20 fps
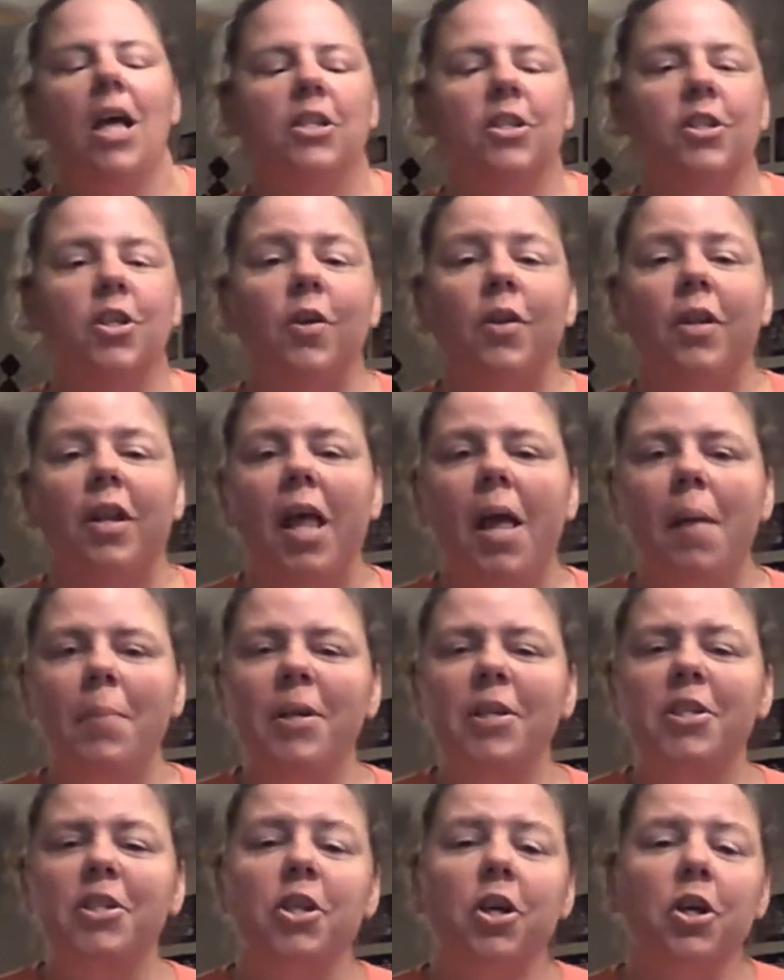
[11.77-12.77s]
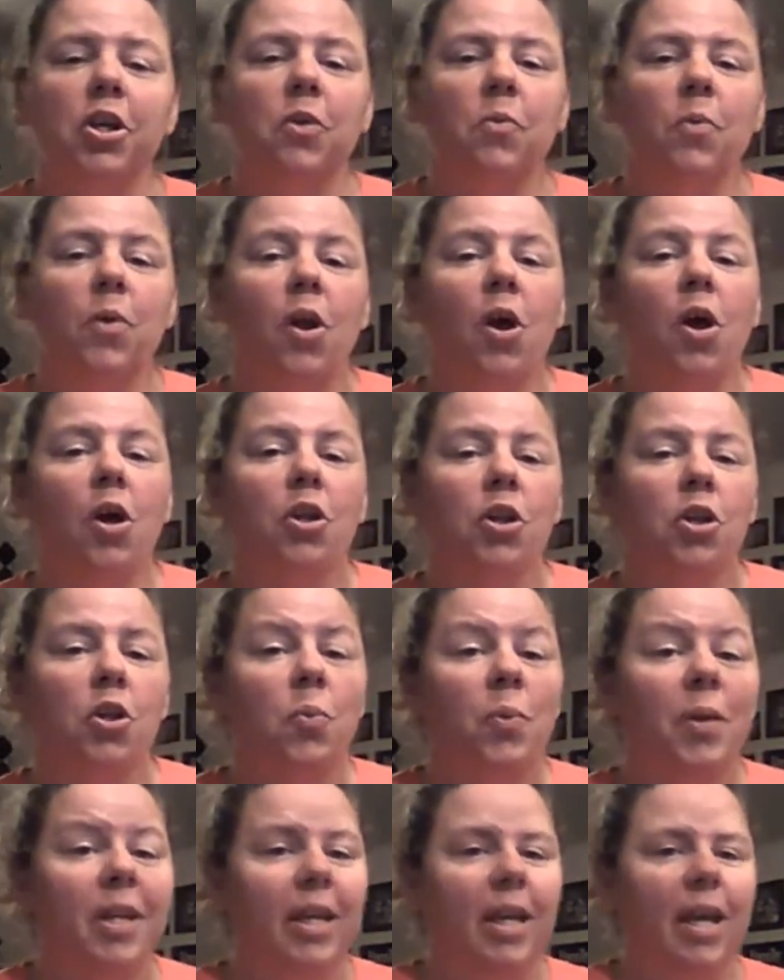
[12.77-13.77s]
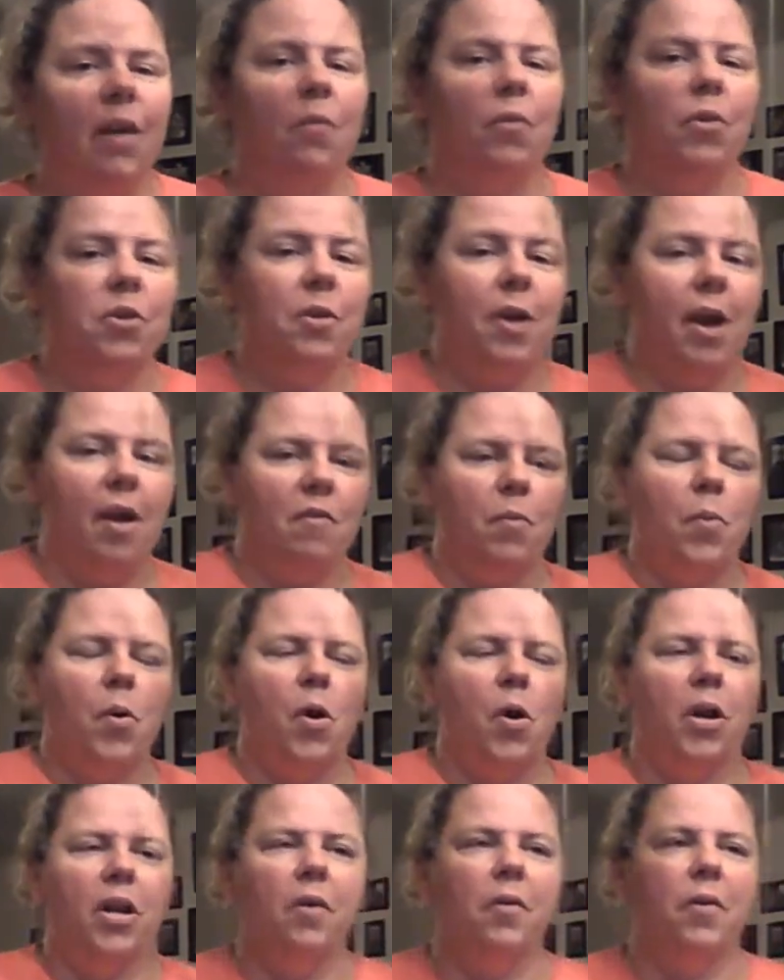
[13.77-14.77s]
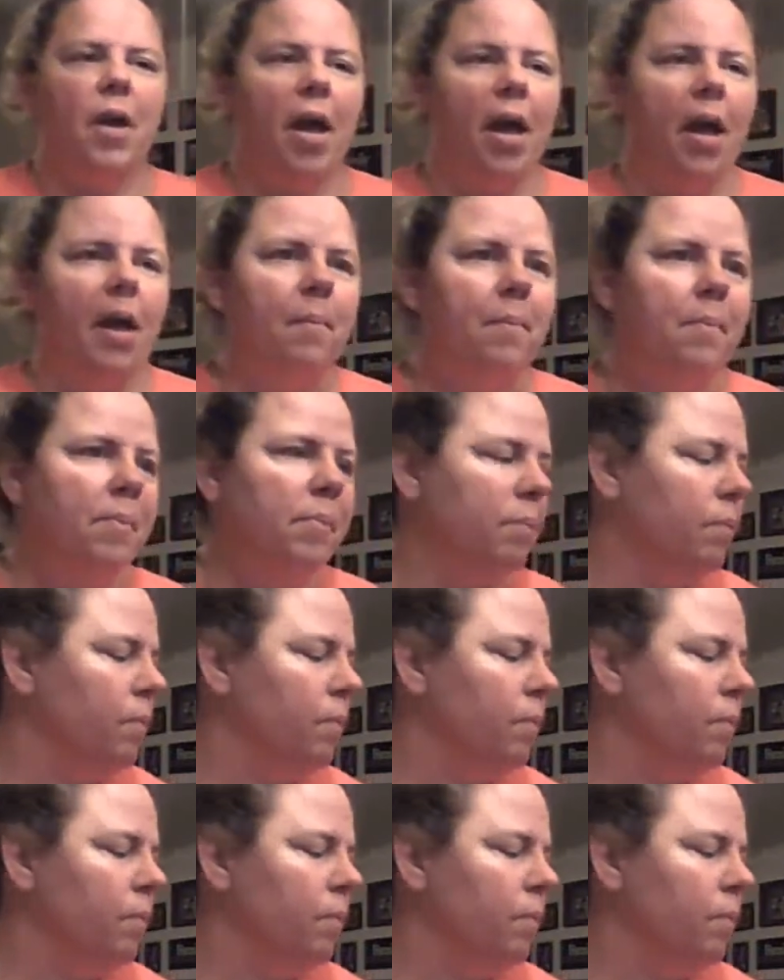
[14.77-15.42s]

So let me show you what all you would get when you have a party, okay?